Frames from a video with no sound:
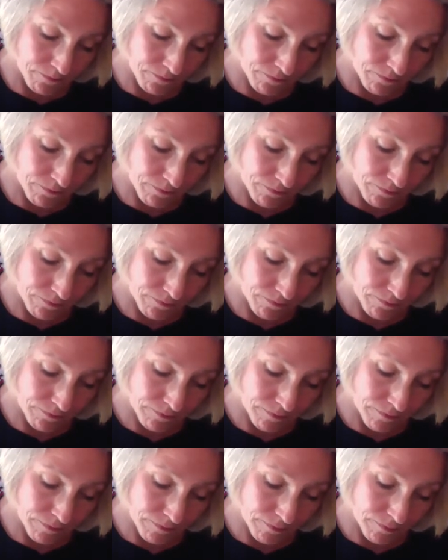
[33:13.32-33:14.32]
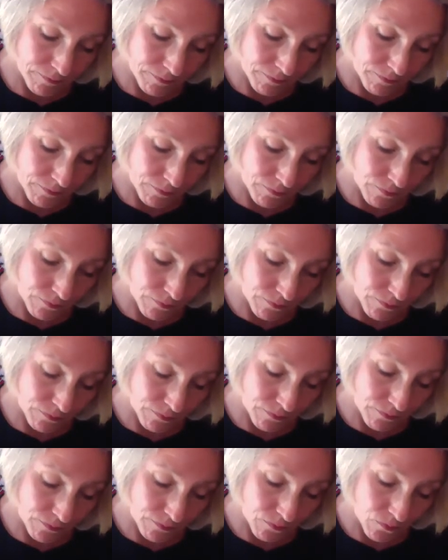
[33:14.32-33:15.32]

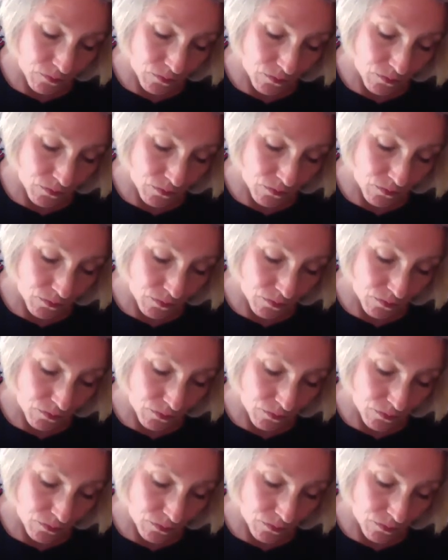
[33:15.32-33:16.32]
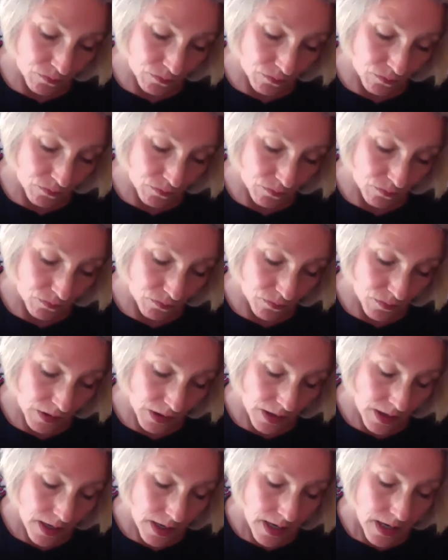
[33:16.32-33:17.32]

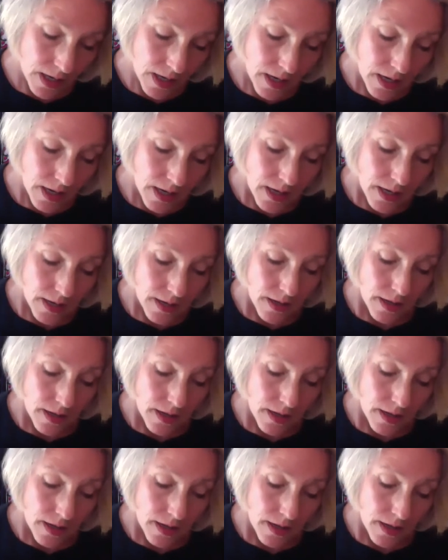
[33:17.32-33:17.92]
No one is speaking in this clip.